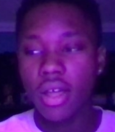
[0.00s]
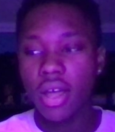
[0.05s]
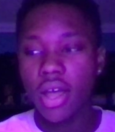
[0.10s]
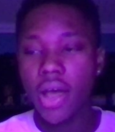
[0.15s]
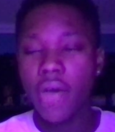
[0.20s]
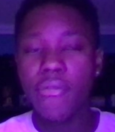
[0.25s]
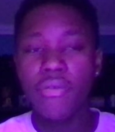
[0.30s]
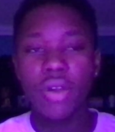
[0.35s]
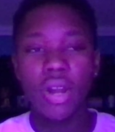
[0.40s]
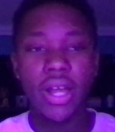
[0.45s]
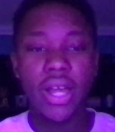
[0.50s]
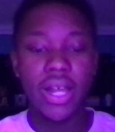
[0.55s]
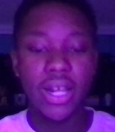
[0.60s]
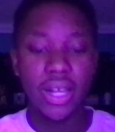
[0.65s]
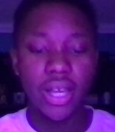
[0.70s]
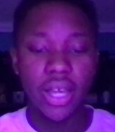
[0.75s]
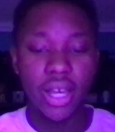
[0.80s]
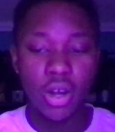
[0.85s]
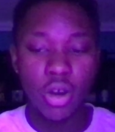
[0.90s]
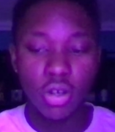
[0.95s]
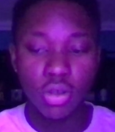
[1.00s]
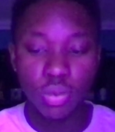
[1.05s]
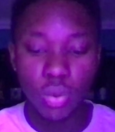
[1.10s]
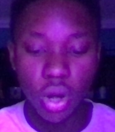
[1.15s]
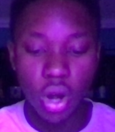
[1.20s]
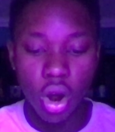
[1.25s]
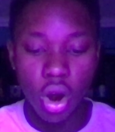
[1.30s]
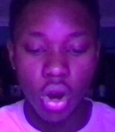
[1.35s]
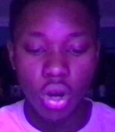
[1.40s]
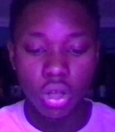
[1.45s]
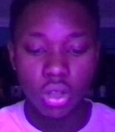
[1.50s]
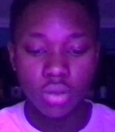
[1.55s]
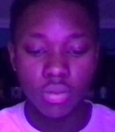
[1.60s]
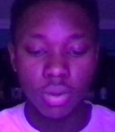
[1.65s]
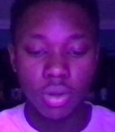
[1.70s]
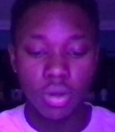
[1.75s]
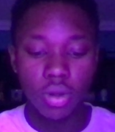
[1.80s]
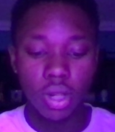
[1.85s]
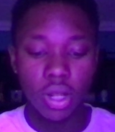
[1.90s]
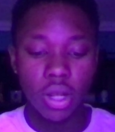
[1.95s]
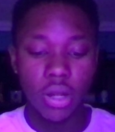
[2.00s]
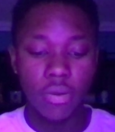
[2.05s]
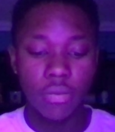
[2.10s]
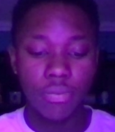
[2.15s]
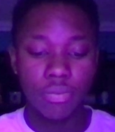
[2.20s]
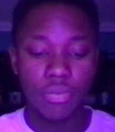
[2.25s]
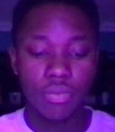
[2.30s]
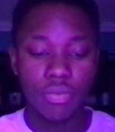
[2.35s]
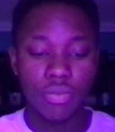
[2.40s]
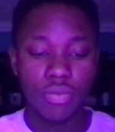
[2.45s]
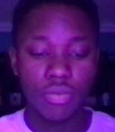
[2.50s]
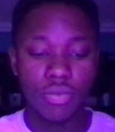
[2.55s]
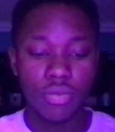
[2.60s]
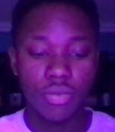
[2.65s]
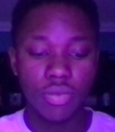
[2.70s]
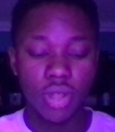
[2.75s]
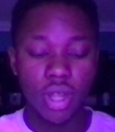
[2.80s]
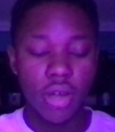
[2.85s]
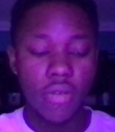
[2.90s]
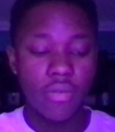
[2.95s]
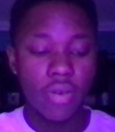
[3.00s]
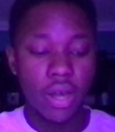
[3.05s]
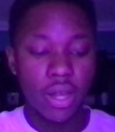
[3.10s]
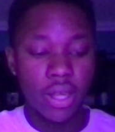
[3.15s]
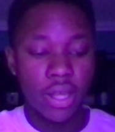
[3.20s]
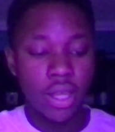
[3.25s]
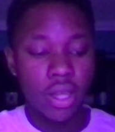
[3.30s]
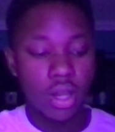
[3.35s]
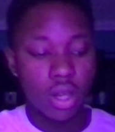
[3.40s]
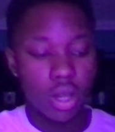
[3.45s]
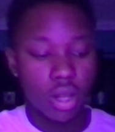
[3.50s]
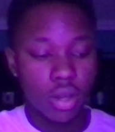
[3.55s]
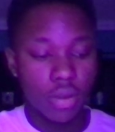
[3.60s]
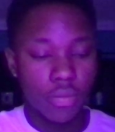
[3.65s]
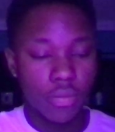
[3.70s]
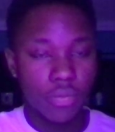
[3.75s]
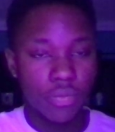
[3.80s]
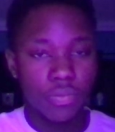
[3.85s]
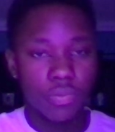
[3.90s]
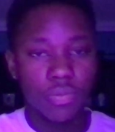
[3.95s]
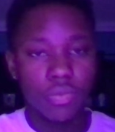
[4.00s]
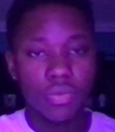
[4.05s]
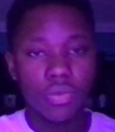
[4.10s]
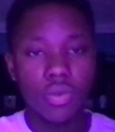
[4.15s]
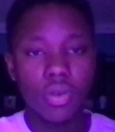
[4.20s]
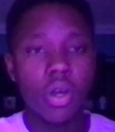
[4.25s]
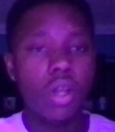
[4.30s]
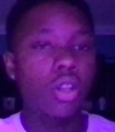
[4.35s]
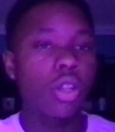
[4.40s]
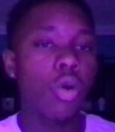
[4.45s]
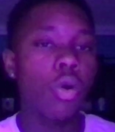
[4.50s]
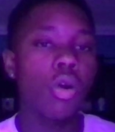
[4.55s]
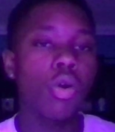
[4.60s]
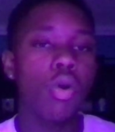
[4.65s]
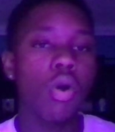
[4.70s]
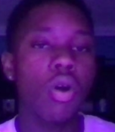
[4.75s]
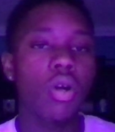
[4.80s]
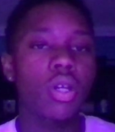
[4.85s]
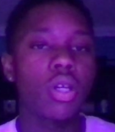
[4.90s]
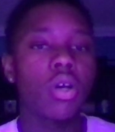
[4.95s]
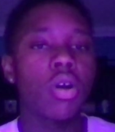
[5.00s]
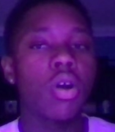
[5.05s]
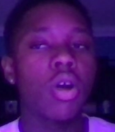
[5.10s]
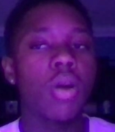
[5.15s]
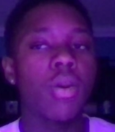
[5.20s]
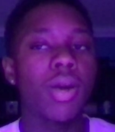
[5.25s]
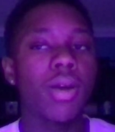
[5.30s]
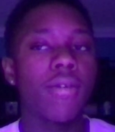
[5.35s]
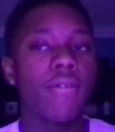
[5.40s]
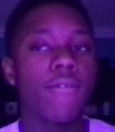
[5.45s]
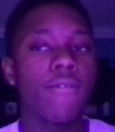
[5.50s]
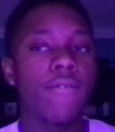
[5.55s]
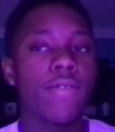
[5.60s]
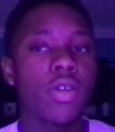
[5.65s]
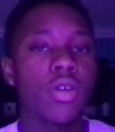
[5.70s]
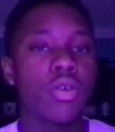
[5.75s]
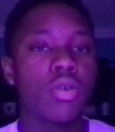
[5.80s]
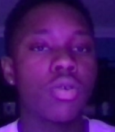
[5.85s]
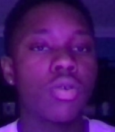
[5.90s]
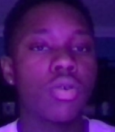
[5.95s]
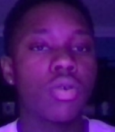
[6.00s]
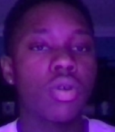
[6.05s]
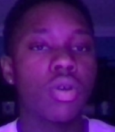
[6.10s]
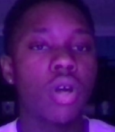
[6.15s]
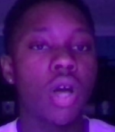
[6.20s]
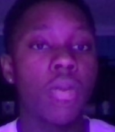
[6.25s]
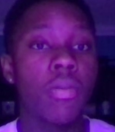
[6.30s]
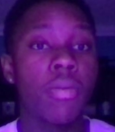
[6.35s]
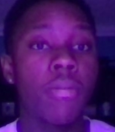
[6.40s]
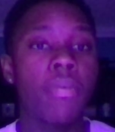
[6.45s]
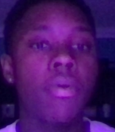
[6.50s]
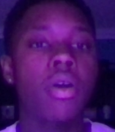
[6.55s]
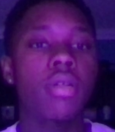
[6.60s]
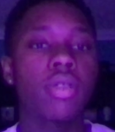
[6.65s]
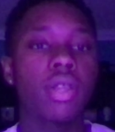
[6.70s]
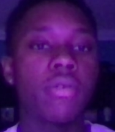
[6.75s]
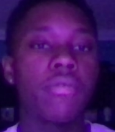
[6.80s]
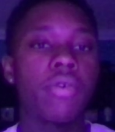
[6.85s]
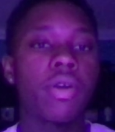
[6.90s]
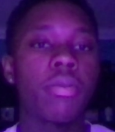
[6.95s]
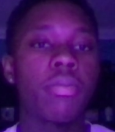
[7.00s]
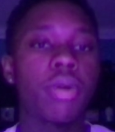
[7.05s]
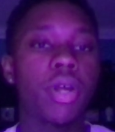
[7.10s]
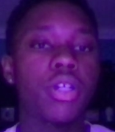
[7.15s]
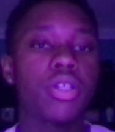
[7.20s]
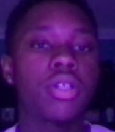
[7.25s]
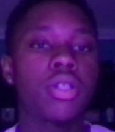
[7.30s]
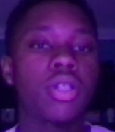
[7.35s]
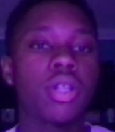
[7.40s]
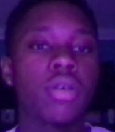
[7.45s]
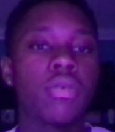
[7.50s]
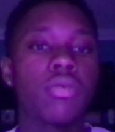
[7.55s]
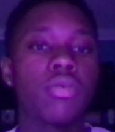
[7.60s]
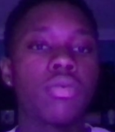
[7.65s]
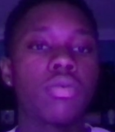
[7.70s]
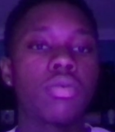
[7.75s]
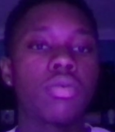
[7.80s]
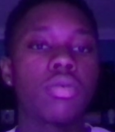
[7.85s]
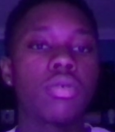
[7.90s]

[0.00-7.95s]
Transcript: I feel like it, goes with cars, bro. Like if I get a lower quality car, I'm gonna feel I'm gonna be on that vibration level.